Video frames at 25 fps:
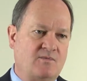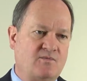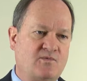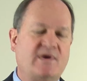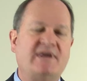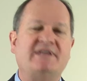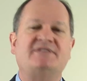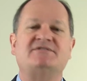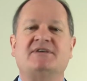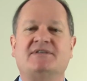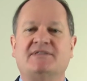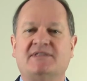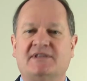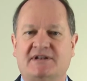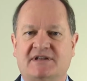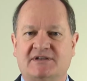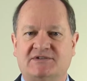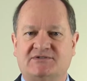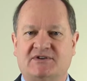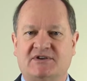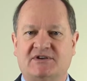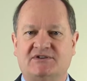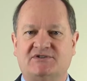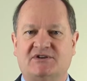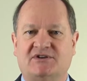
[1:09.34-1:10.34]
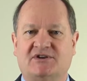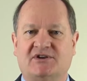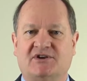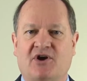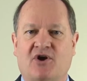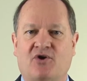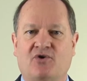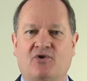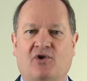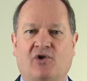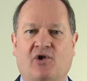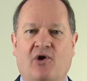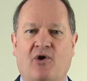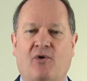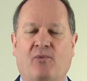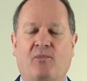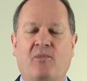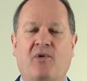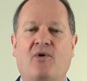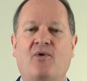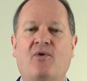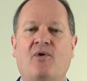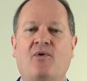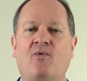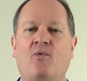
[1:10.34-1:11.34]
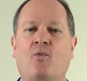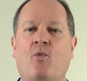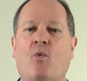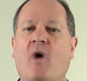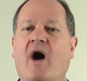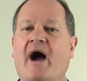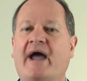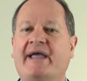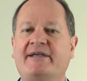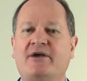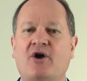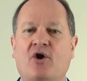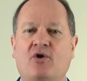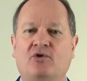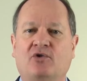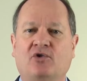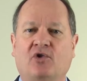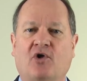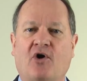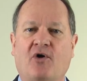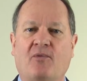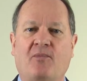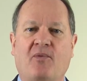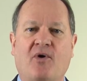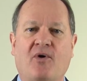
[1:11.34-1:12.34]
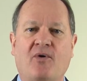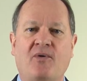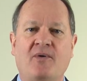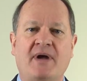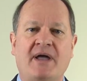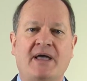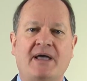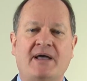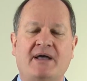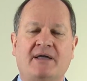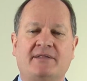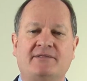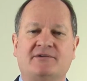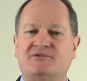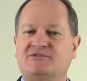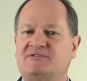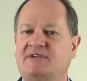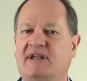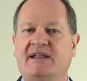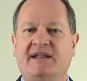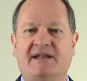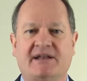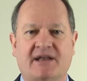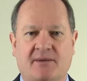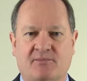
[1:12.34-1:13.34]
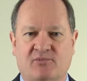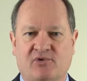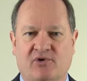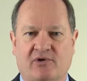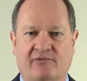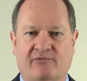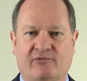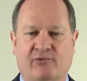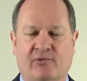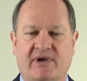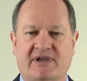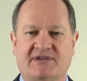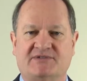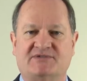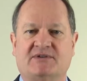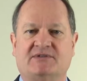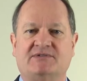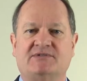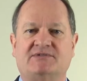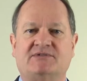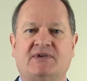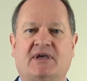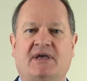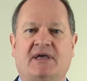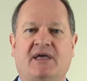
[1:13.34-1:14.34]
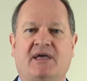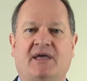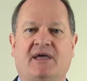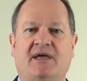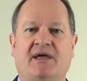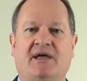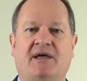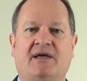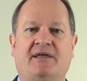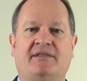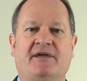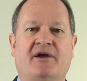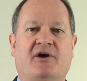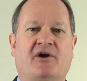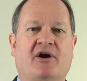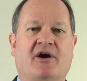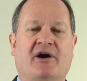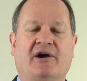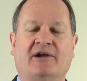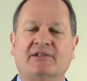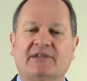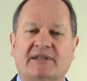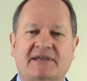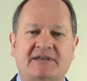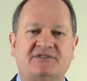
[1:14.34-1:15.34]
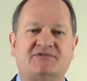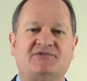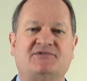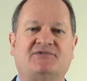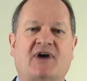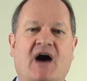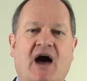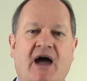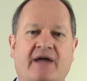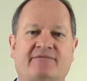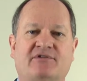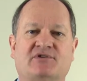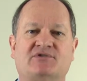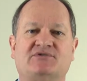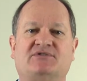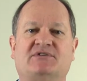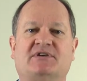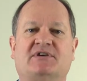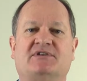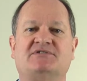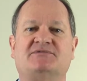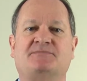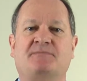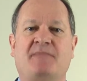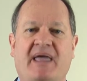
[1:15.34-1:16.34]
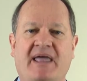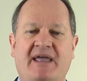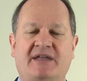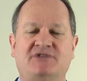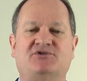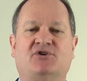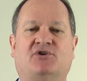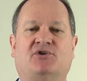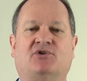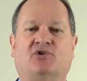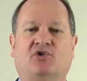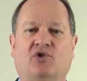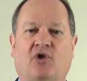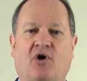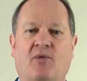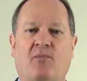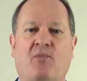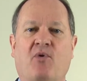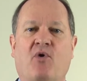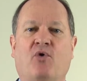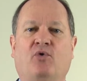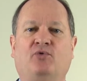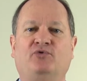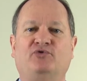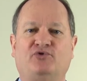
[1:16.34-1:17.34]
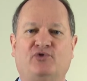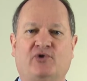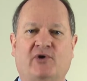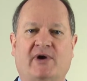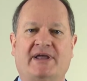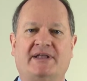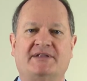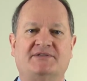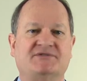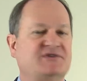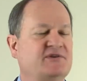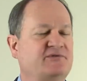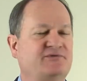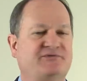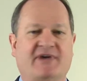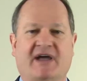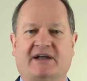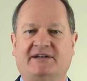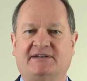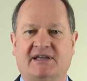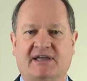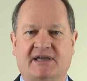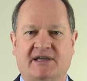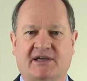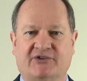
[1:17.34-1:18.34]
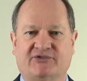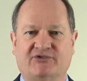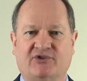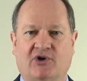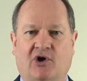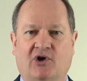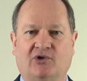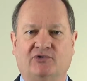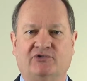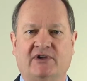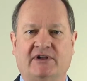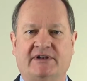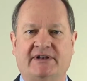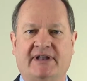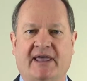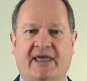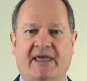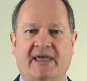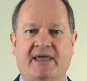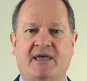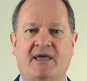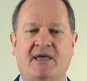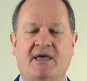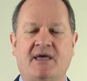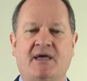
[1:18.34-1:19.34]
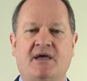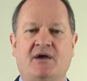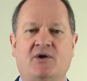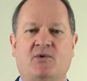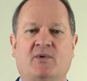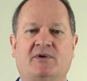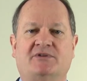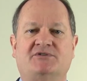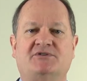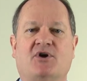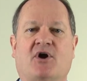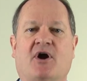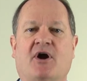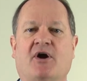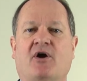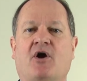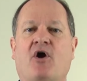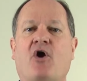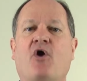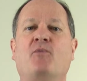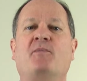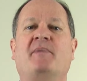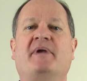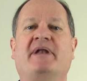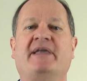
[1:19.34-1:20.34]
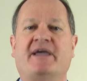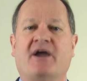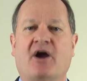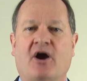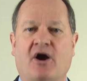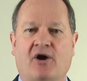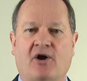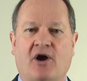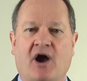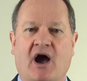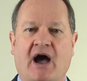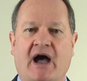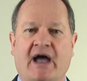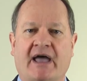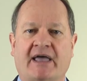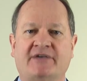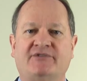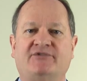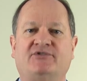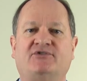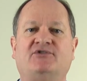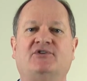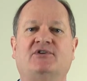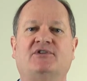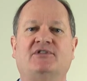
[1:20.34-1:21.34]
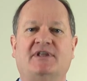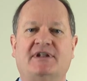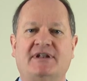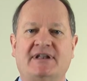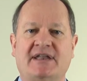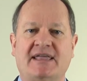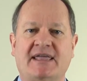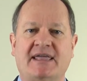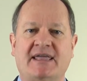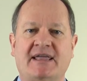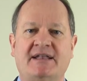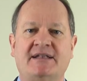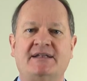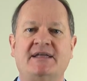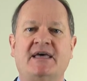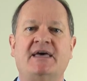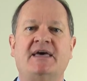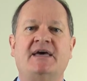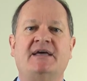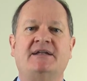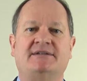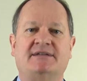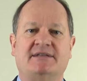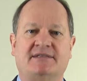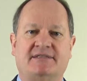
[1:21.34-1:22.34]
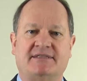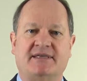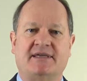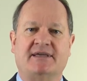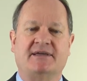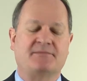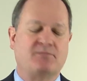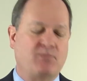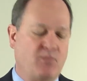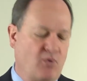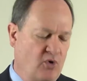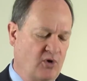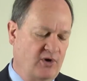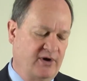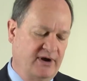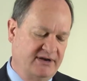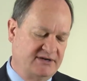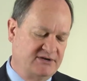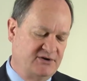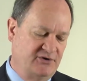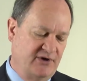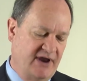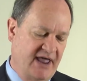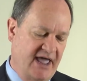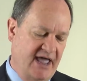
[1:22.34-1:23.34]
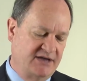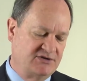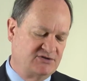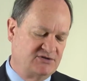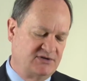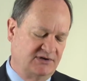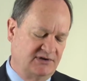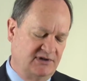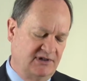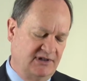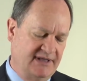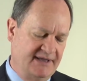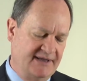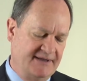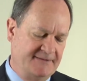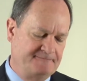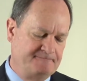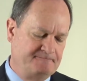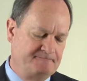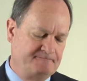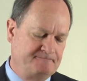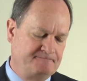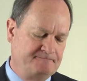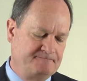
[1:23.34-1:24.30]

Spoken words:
Reaching the decision to go global, why go global? There's any number of reasons. There are at least 5 or 6 major global trends affecting us all today, which are opening our eyes to the need to think more internationally.